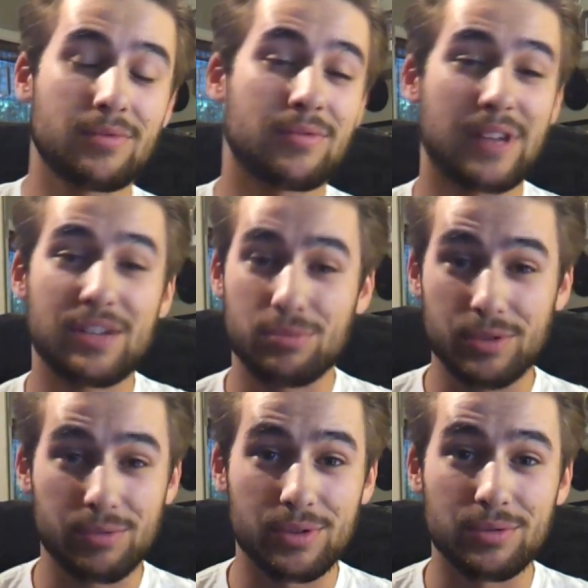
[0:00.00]
That's really
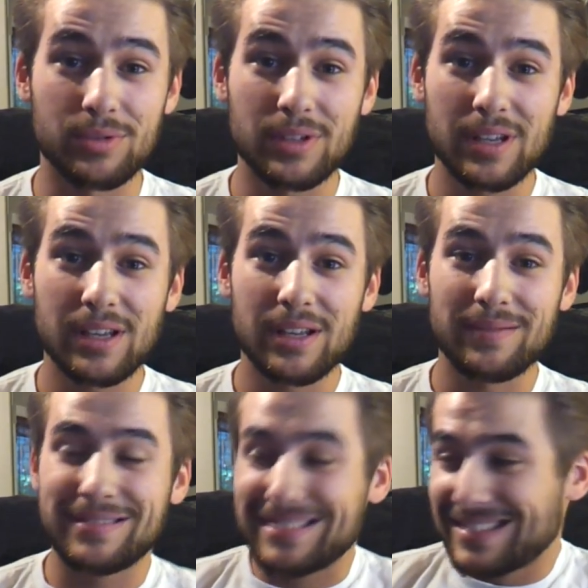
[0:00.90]
rude.
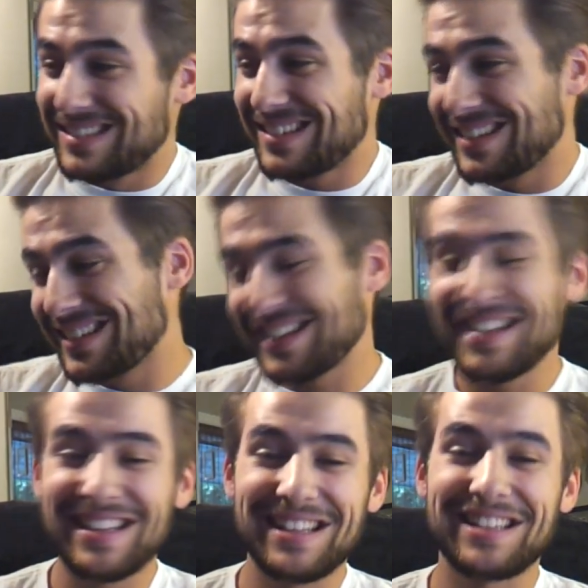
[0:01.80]

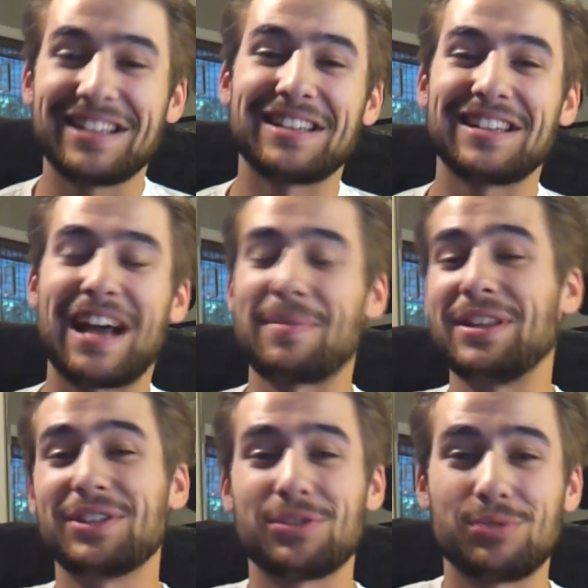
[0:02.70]
I mean,
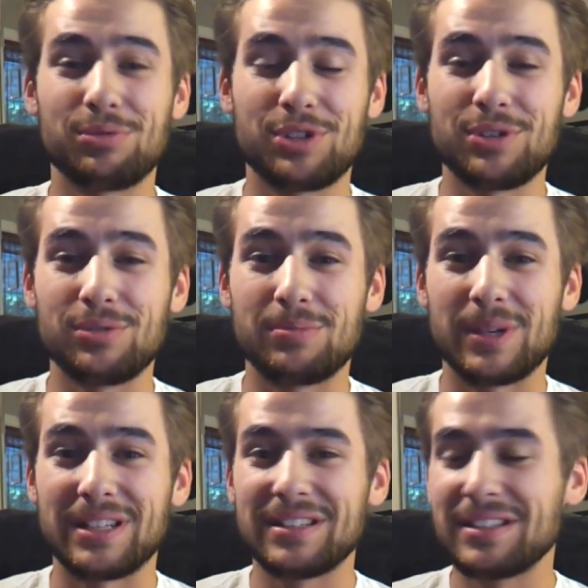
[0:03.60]
this is rude too, but